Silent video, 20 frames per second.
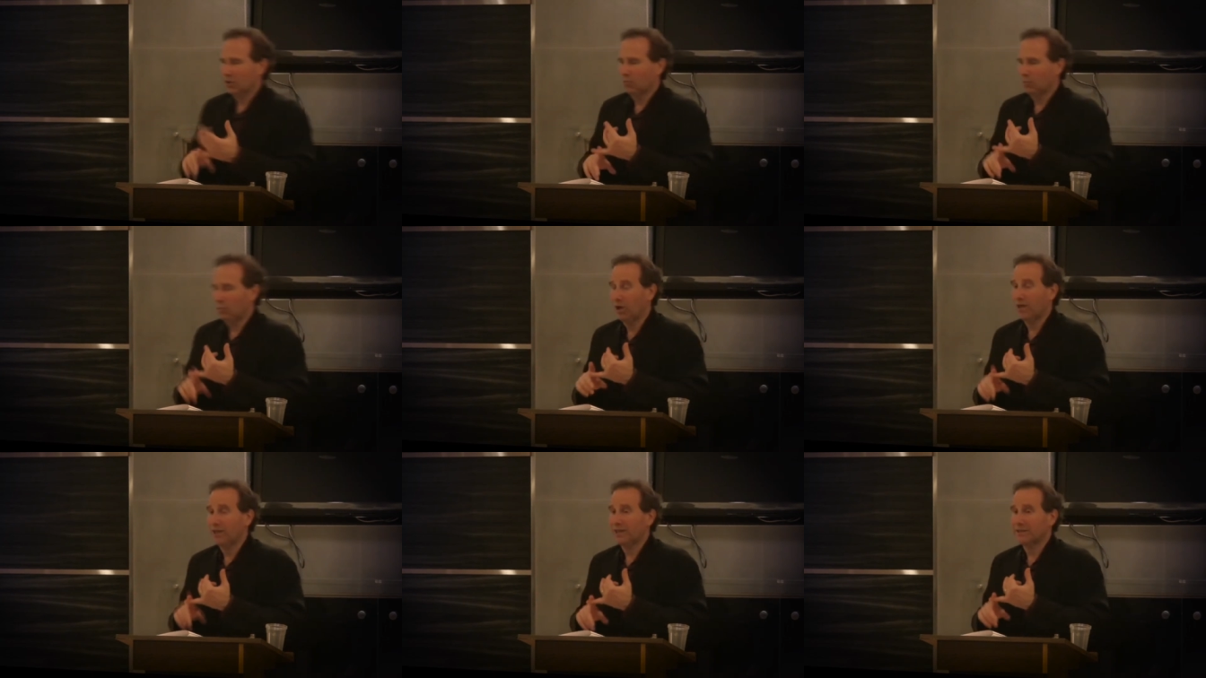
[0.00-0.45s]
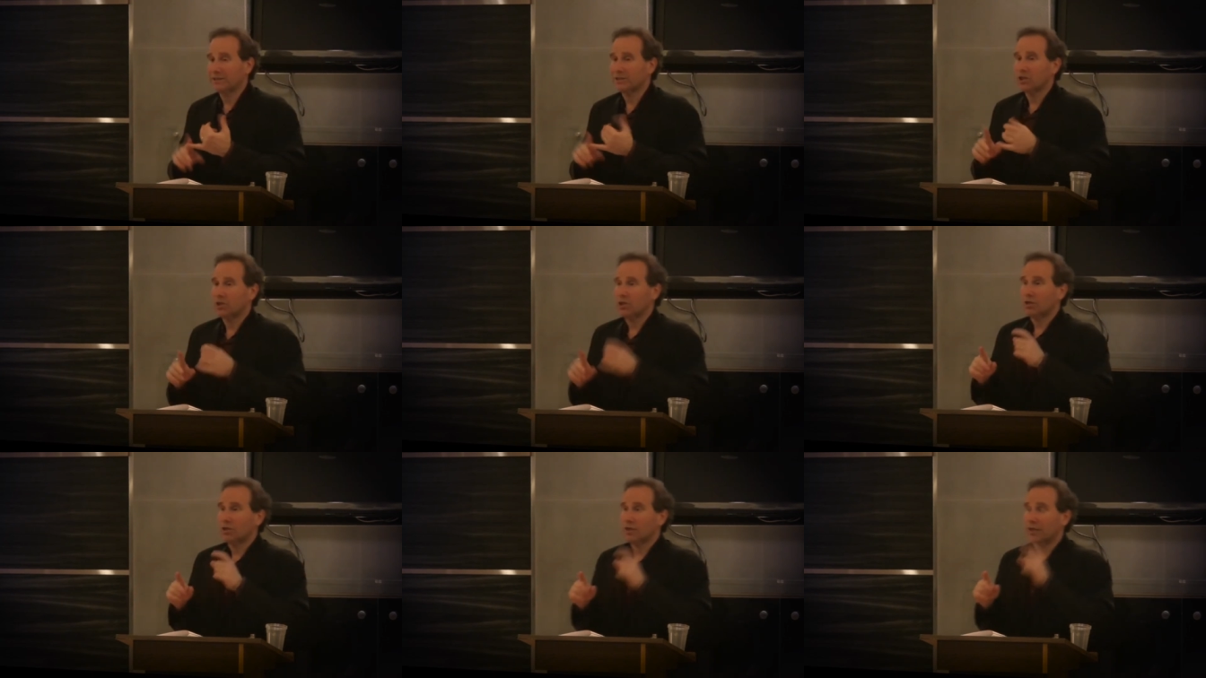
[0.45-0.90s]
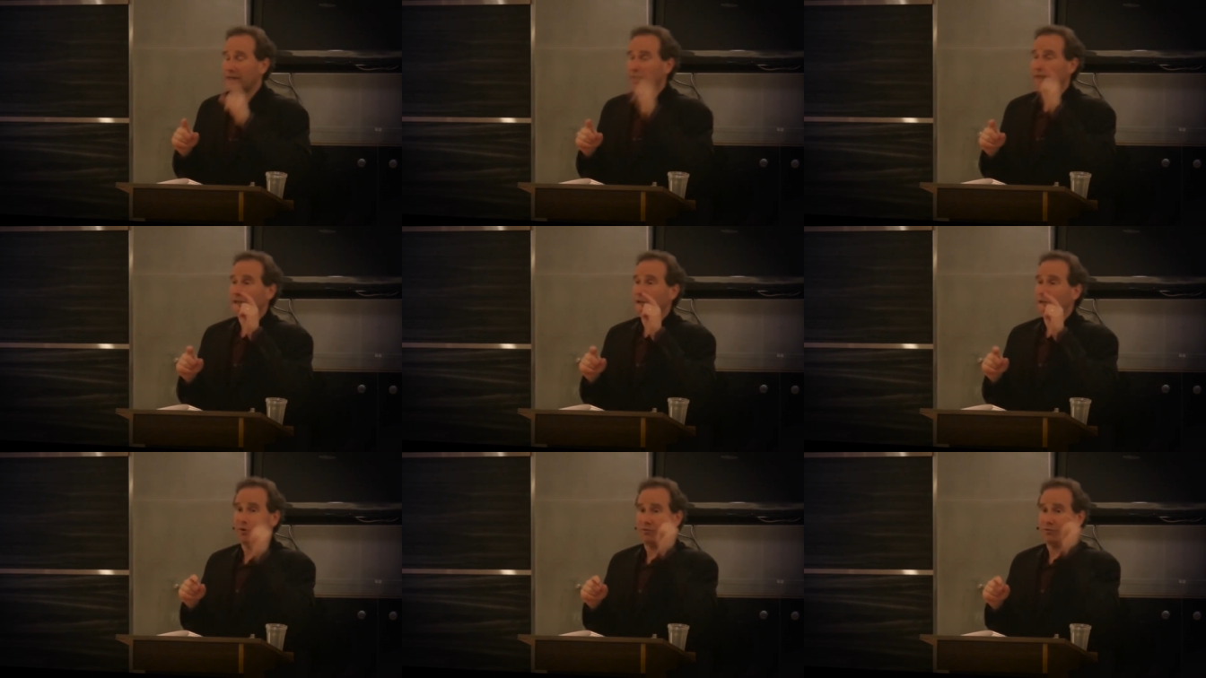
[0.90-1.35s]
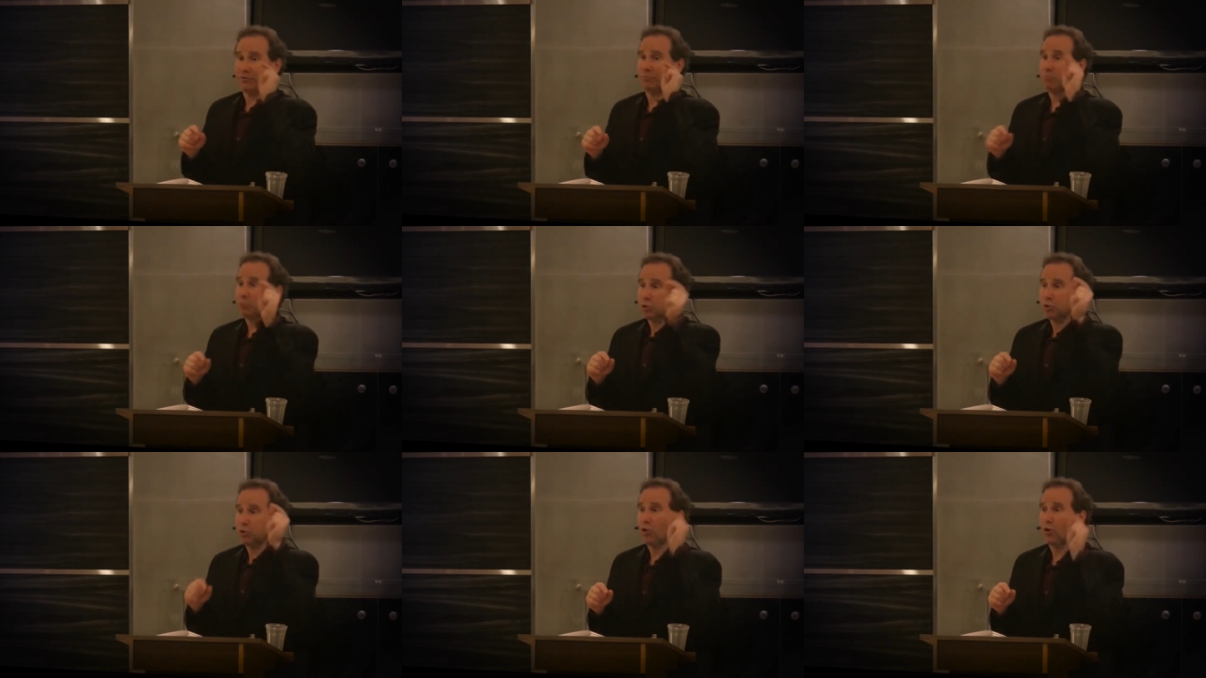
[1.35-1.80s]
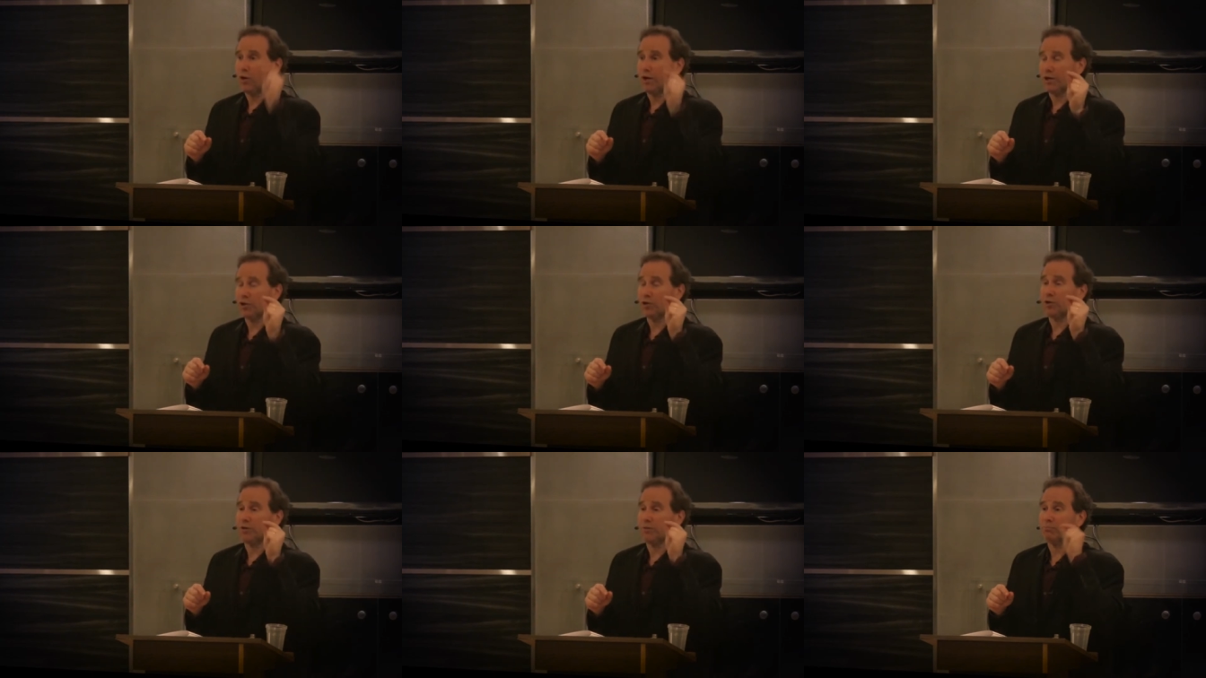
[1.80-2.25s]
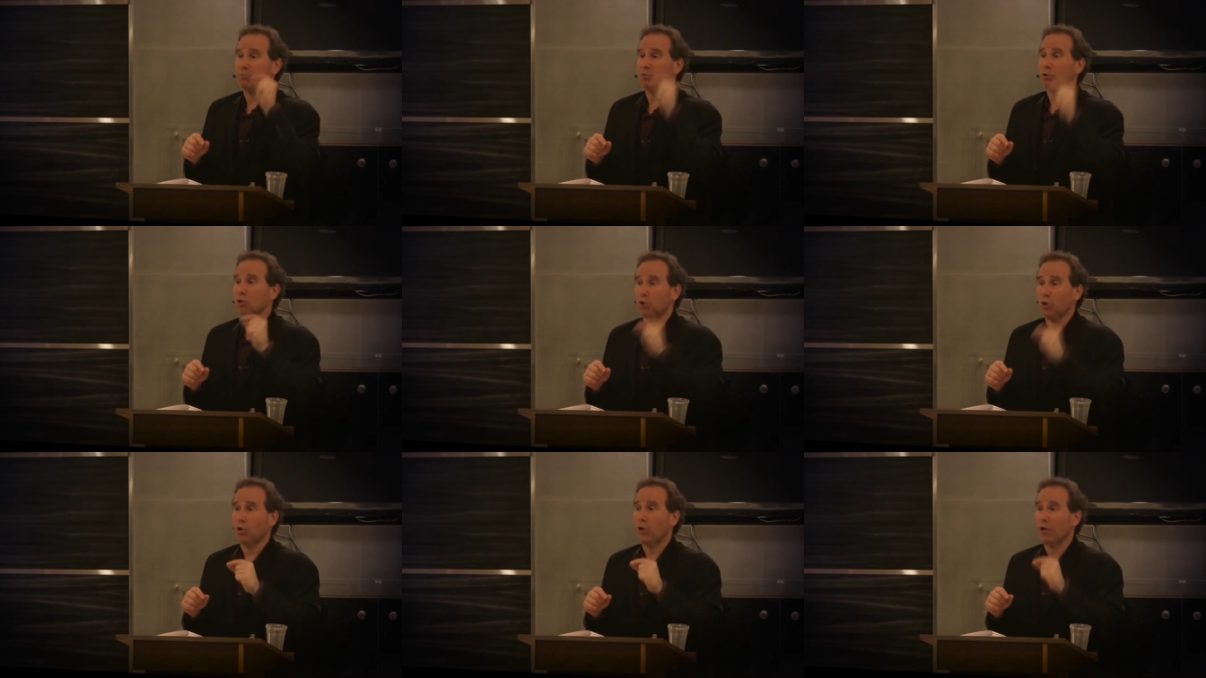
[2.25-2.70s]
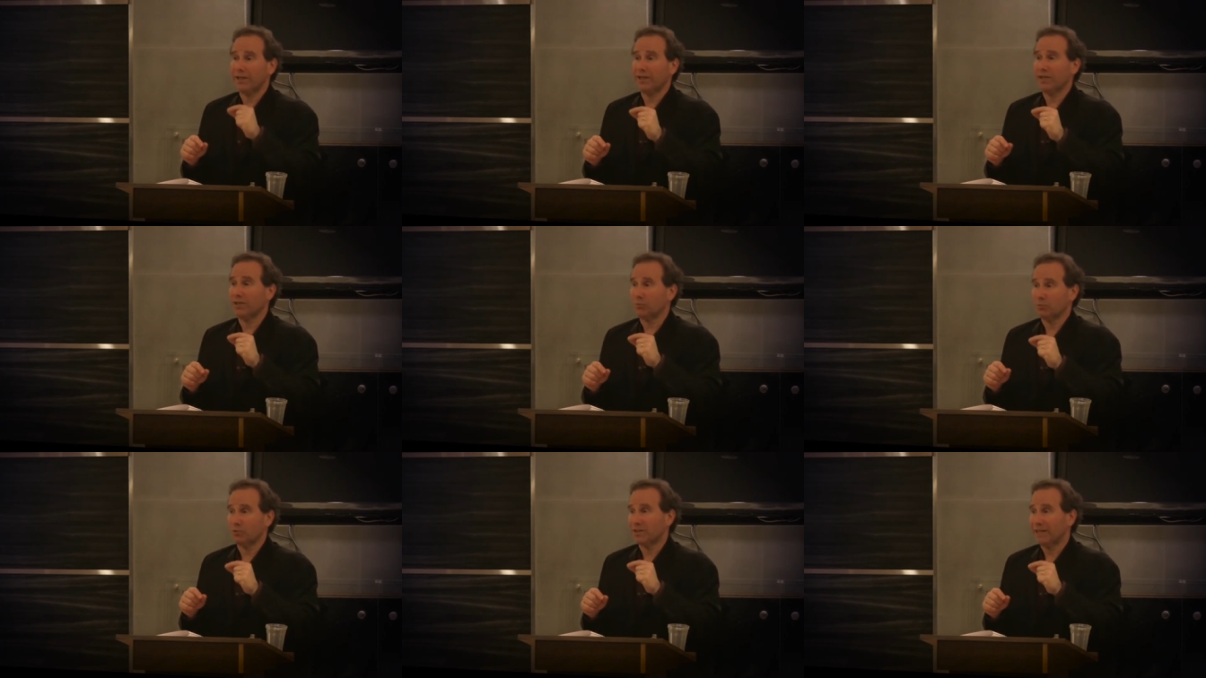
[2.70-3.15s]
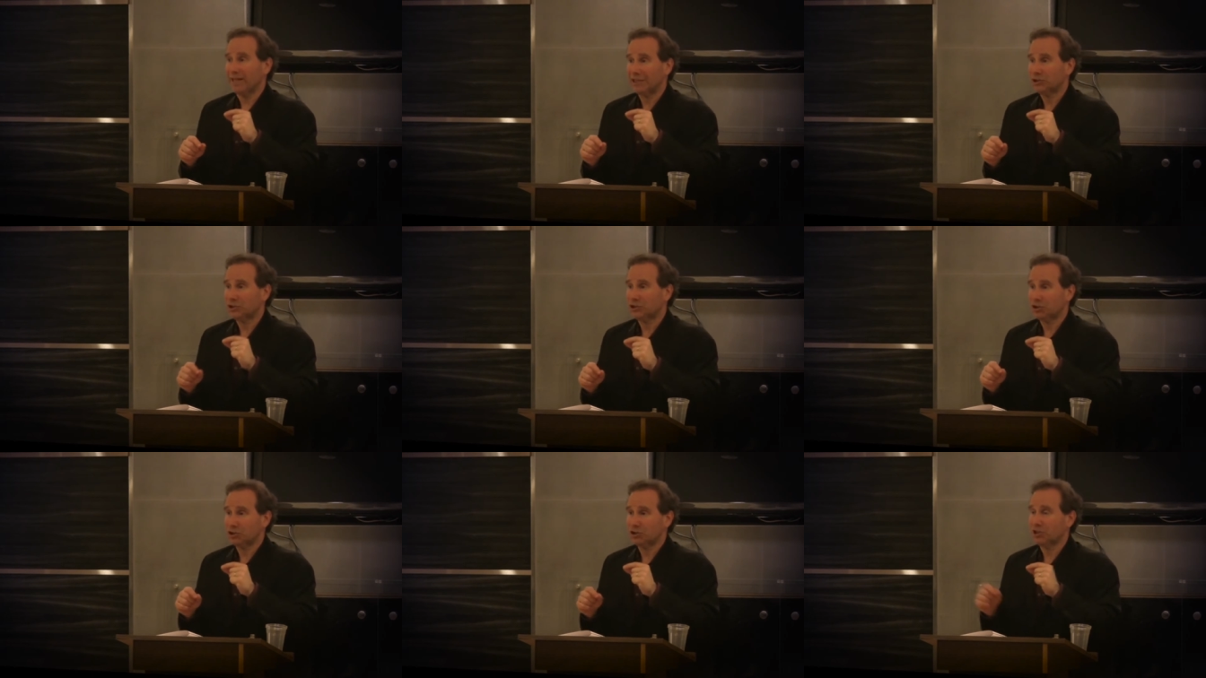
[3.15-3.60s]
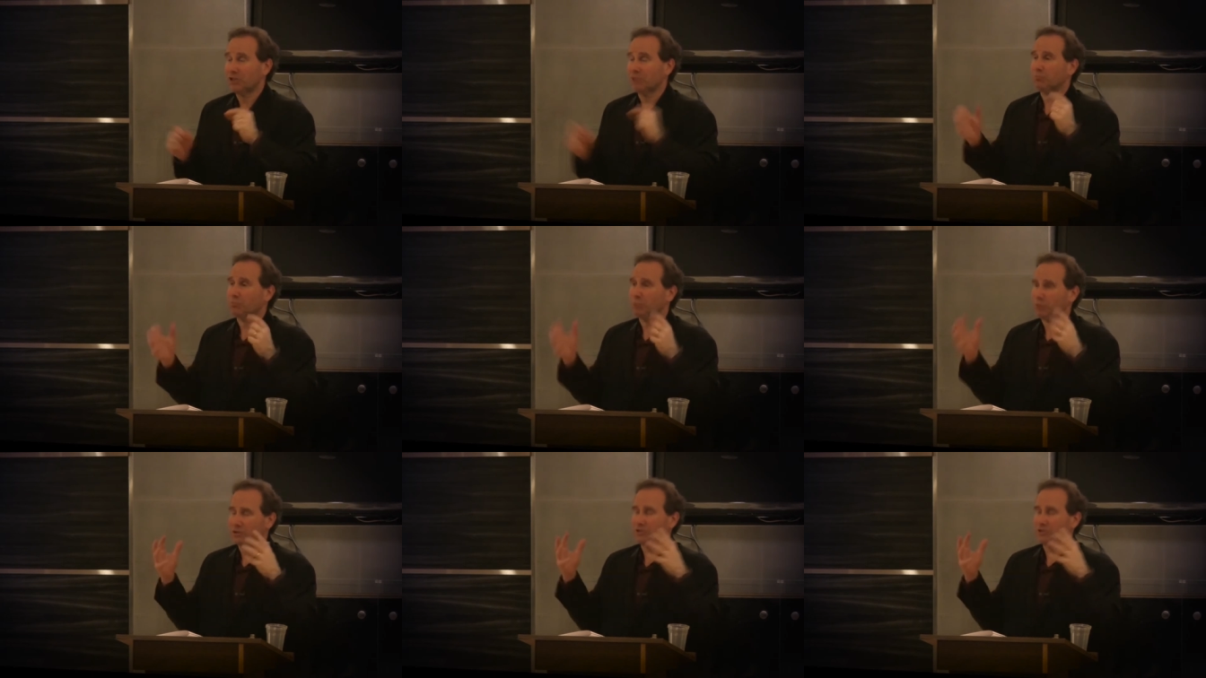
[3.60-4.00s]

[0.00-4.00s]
One is you have an employer-employee relationship,